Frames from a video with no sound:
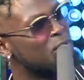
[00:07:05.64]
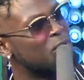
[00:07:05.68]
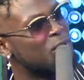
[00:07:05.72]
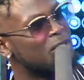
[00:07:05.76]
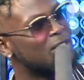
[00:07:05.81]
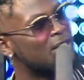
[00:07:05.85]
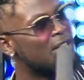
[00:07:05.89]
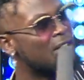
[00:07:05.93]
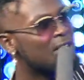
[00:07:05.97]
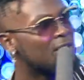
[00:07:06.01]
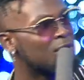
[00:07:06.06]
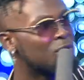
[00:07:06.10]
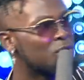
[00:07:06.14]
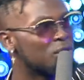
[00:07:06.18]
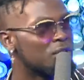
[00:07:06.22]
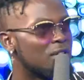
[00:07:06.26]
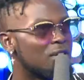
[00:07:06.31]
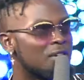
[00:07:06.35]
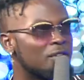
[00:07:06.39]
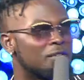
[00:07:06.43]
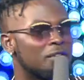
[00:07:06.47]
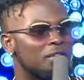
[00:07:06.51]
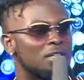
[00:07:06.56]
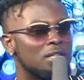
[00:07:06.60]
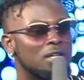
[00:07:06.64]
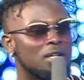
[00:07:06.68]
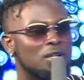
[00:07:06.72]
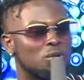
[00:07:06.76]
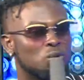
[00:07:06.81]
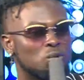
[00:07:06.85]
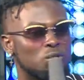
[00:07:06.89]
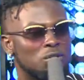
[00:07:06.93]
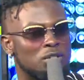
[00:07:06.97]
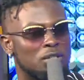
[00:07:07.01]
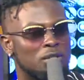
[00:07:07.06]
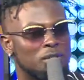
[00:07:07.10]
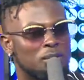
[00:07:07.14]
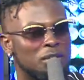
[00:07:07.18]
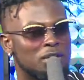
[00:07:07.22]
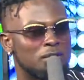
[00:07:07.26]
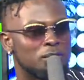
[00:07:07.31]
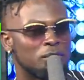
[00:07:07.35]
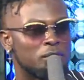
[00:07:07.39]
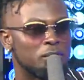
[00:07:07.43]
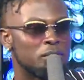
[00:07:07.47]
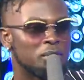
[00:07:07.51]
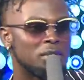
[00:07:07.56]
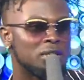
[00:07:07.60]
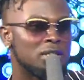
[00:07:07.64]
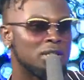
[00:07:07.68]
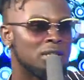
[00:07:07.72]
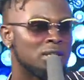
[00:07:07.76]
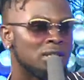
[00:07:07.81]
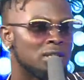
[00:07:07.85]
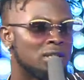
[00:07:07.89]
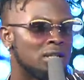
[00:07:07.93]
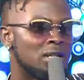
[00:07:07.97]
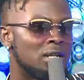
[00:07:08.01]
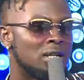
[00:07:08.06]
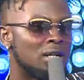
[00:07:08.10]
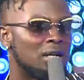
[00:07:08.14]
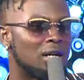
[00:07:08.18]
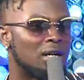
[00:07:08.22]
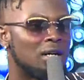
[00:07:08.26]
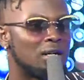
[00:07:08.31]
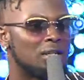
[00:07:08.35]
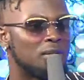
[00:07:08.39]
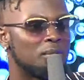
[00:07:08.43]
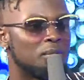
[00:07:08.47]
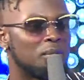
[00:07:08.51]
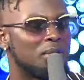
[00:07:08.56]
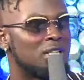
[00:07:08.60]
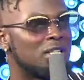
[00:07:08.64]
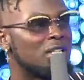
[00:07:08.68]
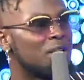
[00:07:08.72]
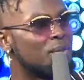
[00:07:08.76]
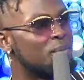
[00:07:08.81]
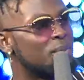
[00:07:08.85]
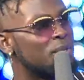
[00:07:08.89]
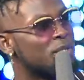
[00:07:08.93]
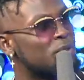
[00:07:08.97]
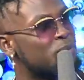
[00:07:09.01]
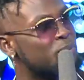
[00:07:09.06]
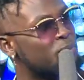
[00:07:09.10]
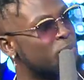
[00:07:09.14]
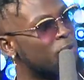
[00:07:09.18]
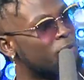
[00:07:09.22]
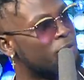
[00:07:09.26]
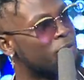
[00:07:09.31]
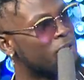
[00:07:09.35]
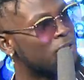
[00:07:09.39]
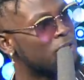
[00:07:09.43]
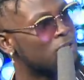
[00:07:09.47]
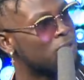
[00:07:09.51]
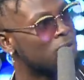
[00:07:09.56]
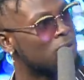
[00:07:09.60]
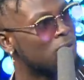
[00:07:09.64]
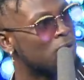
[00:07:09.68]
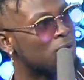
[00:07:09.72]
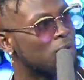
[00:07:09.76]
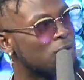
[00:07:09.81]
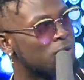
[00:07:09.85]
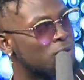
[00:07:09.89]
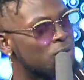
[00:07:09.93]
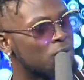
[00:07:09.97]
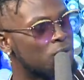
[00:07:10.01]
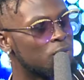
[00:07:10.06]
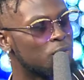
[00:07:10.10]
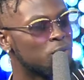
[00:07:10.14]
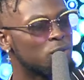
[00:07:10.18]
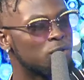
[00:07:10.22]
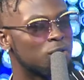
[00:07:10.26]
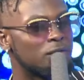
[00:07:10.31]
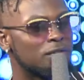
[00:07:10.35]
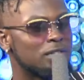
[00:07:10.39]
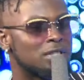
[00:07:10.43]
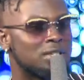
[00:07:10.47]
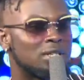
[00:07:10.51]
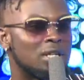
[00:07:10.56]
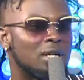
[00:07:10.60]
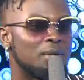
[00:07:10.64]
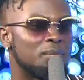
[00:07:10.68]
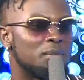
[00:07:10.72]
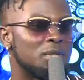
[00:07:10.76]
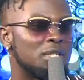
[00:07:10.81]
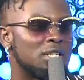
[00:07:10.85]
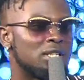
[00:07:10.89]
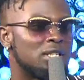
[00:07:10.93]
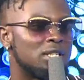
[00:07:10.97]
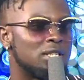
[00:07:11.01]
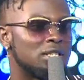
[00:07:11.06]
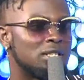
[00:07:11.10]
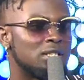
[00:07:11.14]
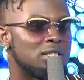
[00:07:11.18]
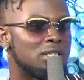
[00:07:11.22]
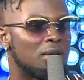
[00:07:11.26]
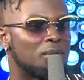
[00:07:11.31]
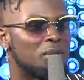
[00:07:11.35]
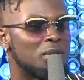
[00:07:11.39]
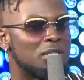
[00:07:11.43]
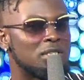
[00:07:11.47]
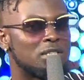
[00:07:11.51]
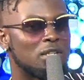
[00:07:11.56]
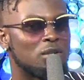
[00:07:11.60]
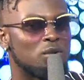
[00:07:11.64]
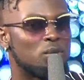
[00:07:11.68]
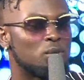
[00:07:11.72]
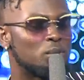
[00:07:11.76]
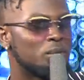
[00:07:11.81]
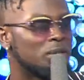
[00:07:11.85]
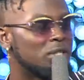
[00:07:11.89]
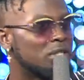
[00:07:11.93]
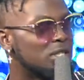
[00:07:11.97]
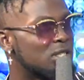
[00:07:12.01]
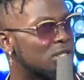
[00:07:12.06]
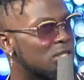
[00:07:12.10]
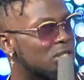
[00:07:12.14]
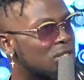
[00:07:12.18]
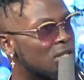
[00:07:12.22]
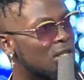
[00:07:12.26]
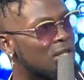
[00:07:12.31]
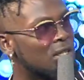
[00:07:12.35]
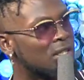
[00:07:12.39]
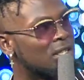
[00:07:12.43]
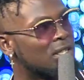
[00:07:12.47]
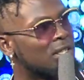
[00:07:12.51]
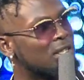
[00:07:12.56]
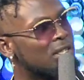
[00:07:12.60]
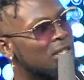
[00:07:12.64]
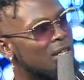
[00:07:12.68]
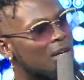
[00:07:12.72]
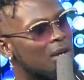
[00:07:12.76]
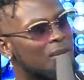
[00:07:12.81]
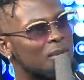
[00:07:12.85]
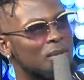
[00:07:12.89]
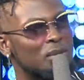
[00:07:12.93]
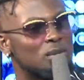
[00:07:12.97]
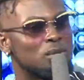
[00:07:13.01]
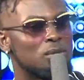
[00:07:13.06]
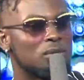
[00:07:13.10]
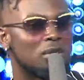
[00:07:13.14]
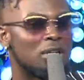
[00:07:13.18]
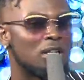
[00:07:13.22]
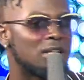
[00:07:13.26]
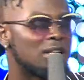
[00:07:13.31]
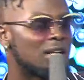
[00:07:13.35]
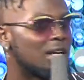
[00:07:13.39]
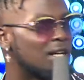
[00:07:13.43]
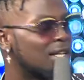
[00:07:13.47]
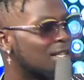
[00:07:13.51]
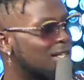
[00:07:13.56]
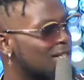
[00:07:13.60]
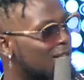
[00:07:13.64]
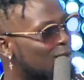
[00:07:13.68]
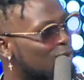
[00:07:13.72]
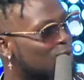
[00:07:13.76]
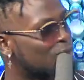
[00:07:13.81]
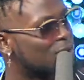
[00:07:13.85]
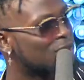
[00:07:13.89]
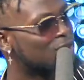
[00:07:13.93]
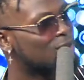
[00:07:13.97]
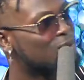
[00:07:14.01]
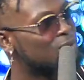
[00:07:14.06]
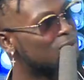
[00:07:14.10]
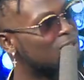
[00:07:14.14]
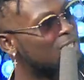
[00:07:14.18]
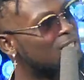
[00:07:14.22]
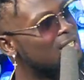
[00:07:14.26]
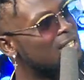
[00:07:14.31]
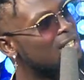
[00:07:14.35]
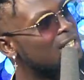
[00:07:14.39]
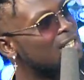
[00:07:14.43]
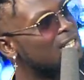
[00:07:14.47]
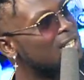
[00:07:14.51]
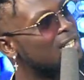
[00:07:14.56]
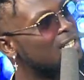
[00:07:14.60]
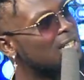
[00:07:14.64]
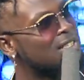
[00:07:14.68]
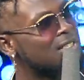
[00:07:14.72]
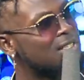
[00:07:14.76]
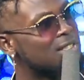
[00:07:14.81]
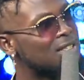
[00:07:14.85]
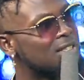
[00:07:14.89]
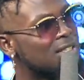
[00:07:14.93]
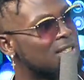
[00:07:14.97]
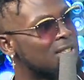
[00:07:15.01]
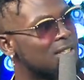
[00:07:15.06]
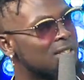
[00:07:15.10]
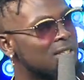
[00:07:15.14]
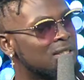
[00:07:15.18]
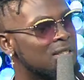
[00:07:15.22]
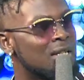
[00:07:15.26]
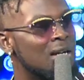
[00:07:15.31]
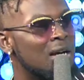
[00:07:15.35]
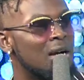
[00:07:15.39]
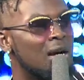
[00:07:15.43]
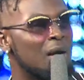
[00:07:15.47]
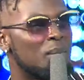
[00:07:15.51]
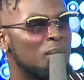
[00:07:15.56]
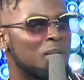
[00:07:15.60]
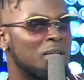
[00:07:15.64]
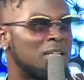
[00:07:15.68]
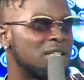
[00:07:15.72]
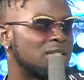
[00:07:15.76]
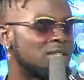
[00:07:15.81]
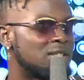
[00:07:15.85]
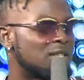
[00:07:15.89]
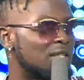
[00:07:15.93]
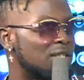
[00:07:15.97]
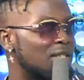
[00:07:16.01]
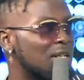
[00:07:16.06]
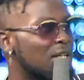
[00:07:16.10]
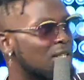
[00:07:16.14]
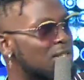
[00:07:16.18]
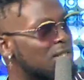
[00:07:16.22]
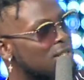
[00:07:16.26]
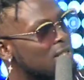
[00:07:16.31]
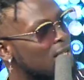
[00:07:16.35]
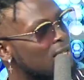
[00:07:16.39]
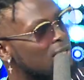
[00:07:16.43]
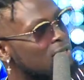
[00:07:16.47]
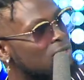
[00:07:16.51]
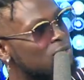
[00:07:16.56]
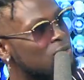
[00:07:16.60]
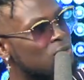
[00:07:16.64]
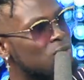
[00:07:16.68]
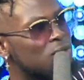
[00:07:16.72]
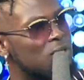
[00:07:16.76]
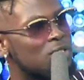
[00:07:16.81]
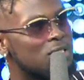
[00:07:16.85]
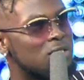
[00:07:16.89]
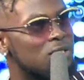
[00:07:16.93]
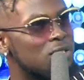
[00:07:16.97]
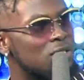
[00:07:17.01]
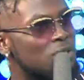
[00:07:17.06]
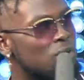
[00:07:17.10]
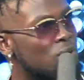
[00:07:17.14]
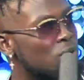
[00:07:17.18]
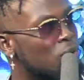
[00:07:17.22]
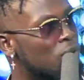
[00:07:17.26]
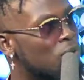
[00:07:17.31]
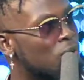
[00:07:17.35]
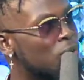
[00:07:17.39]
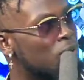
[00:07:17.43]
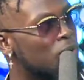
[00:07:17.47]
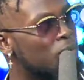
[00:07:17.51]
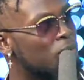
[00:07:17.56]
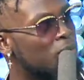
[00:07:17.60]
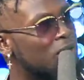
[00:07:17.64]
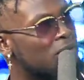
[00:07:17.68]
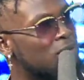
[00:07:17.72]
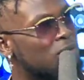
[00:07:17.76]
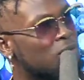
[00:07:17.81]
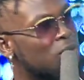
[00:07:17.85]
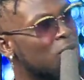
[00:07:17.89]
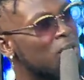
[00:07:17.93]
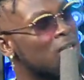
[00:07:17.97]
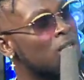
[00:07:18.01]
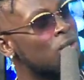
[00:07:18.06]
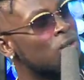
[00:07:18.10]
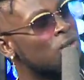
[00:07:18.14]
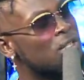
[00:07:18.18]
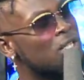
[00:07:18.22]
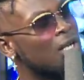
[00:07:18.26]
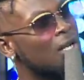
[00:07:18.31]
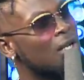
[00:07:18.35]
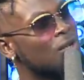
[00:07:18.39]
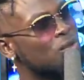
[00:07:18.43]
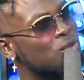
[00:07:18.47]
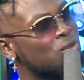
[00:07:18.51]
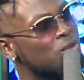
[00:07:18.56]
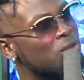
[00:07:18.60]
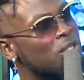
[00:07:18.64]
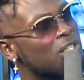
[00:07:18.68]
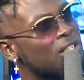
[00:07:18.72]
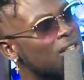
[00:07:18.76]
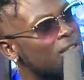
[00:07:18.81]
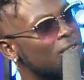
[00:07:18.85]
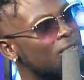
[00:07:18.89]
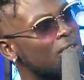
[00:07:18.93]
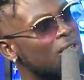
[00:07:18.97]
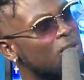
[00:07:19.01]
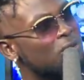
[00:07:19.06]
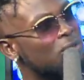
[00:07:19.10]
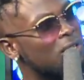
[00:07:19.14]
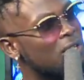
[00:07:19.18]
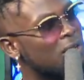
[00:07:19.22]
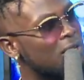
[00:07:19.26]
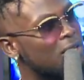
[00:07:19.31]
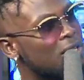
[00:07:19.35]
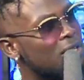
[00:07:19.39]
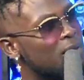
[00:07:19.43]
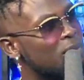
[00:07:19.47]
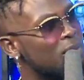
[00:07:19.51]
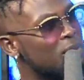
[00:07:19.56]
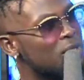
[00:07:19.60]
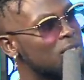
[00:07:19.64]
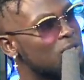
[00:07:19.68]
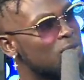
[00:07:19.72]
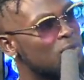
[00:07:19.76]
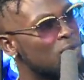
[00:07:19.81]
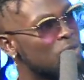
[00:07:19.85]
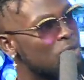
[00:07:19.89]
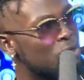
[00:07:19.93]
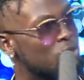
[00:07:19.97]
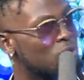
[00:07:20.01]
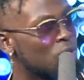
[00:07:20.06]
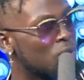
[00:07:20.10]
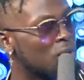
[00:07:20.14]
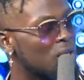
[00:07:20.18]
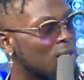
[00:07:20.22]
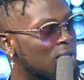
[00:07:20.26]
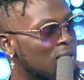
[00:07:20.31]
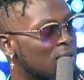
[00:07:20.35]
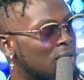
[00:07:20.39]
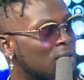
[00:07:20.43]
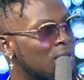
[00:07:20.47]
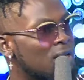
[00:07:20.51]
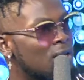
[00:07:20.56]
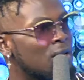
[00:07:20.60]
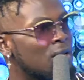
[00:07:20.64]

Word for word: baadaye anakuja anafanya harusi. But for me, nime keep it professional, so most of the time nikishamaliza ku minister kama kuna ndai narudi tu ndani ya gari nini ama na interact na students kidogo. But we are not allowed to give out our numbers kwa shule.